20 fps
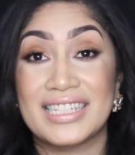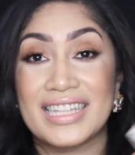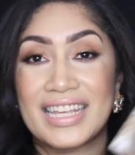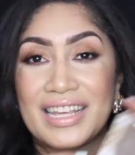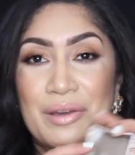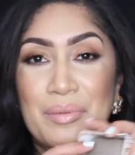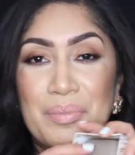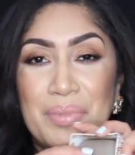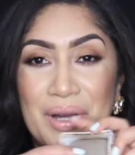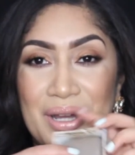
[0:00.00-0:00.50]
It's
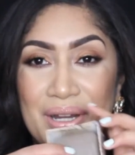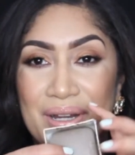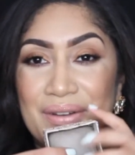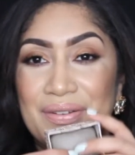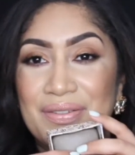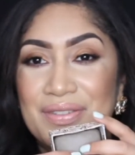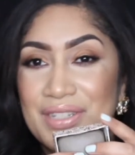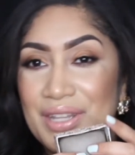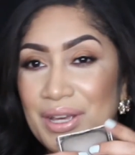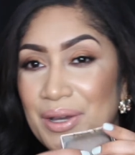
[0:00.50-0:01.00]
like a bar
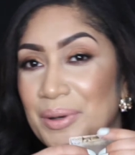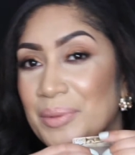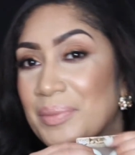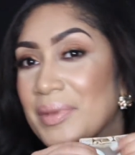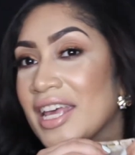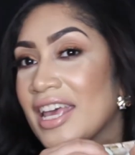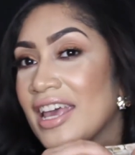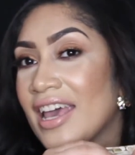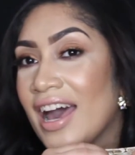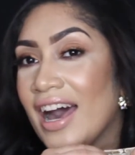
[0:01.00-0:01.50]
of soap,
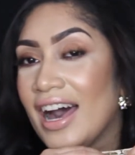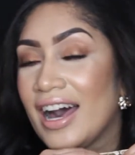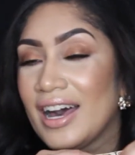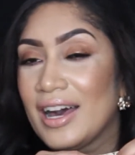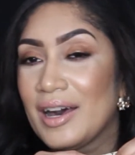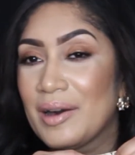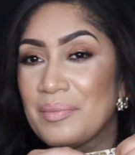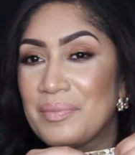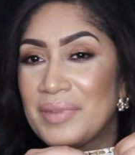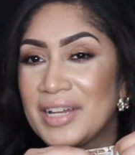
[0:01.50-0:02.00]

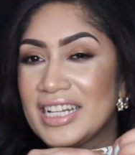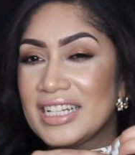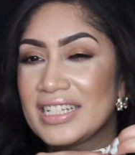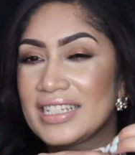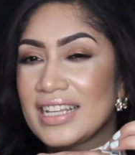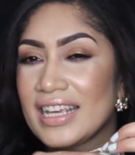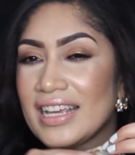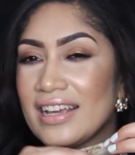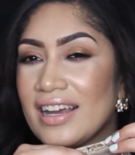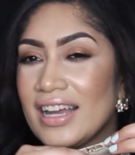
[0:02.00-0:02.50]
but
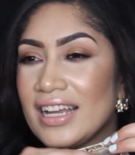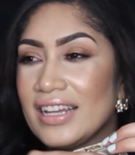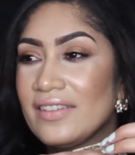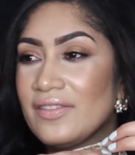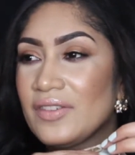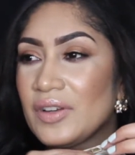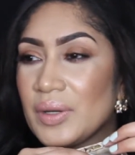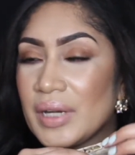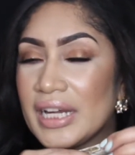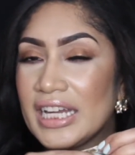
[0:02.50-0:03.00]
it's like kind
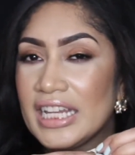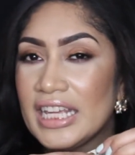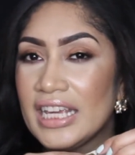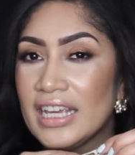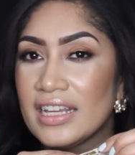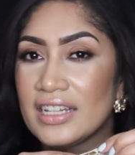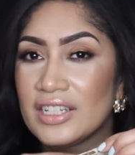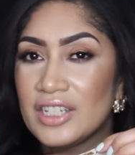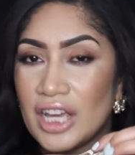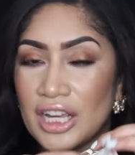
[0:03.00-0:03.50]
of
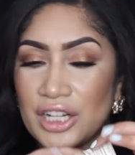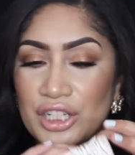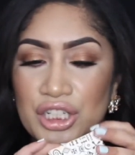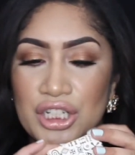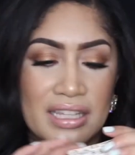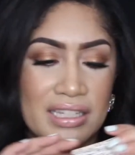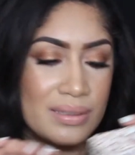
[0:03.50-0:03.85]
grainy in texture.